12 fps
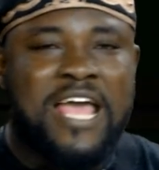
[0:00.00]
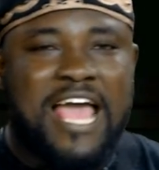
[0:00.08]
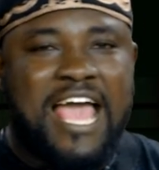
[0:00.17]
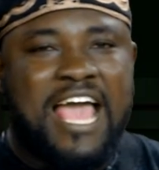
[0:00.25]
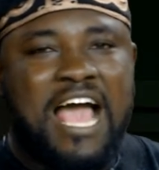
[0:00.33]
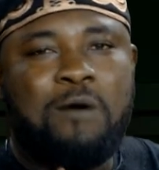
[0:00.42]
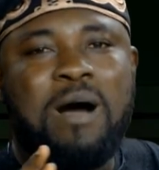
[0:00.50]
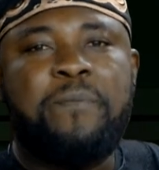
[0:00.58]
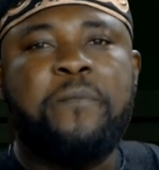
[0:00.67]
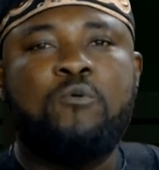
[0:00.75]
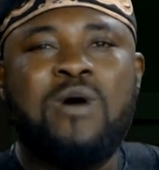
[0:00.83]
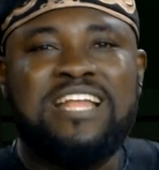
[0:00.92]
Uh, our
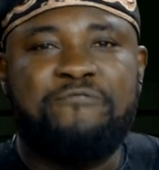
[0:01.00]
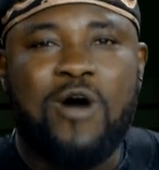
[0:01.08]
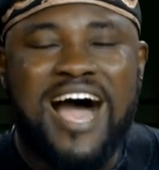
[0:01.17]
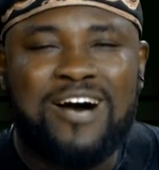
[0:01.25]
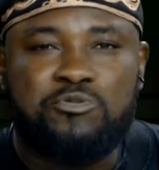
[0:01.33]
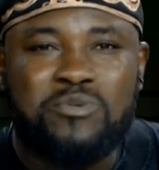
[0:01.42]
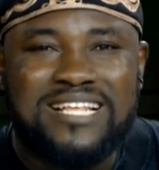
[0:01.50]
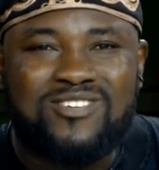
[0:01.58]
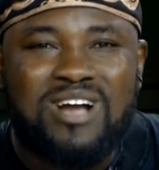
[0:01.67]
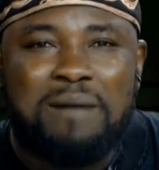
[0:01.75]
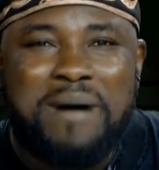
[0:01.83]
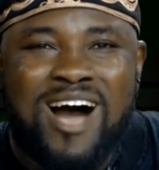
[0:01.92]
people went there for house, where they talk
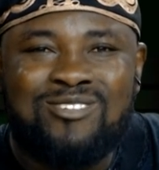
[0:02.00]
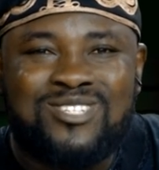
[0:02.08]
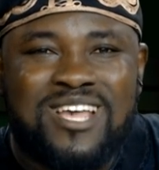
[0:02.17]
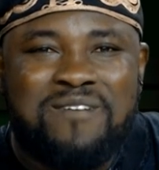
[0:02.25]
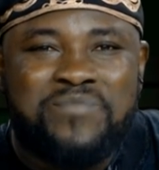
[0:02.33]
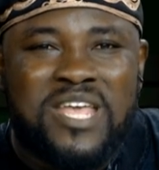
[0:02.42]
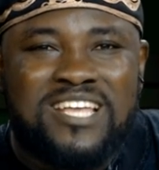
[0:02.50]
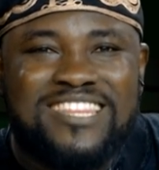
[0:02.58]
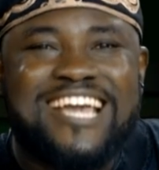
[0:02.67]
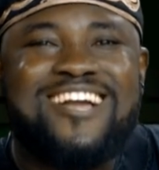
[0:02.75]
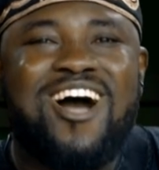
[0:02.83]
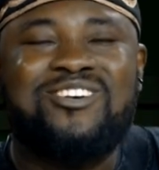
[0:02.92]
about the
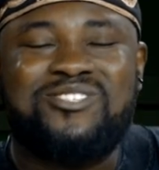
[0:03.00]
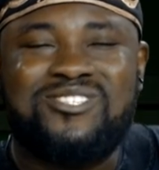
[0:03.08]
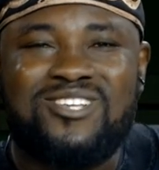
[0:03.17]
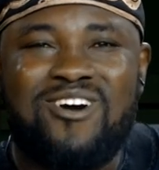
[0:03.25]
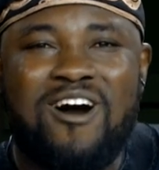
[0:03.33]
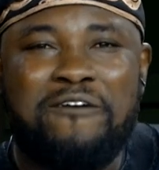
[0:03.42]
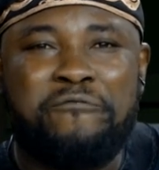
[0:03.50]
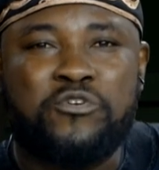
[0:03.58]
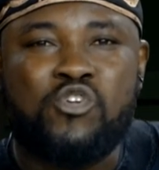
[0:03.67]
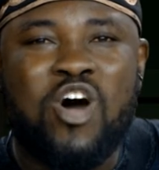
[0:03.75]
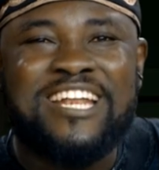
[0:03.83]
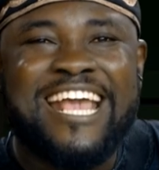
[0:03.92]
cost of
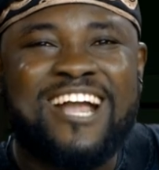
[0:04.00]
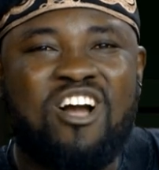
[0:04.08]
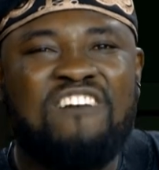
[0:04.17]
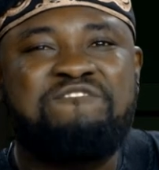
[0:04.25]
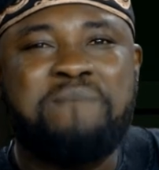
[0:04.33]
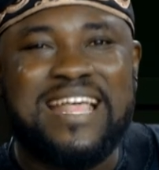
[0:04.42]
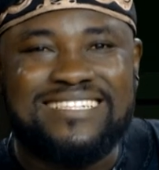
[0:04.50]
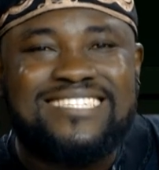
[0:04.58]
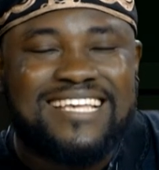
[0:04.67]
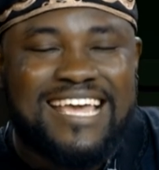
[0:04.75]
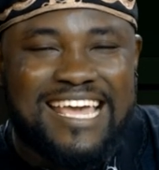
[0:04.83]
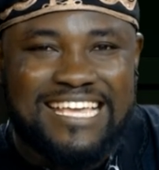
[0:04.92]
running government
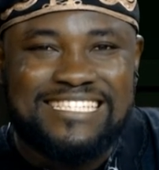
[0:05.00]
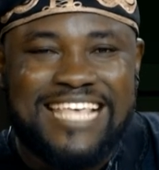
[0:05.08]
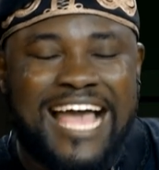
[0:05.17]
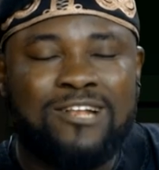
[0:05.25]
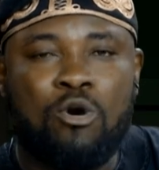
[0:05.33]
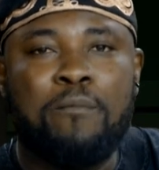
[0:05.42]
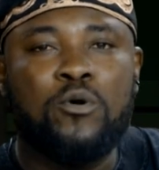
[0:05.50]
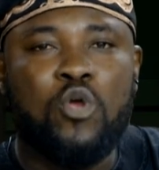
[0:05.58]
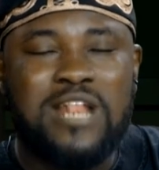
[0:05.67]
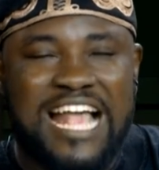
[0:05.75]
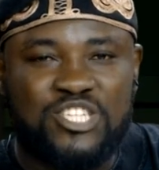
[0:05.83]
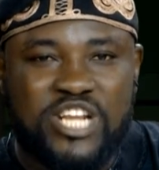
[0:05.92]
inside Obodo,
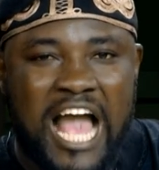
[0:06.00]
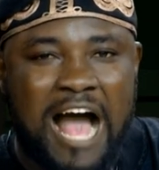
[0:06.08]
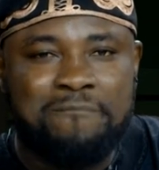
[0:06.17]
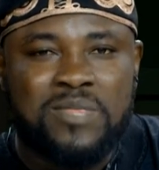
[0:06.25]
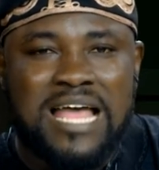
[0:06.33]
Nigeria.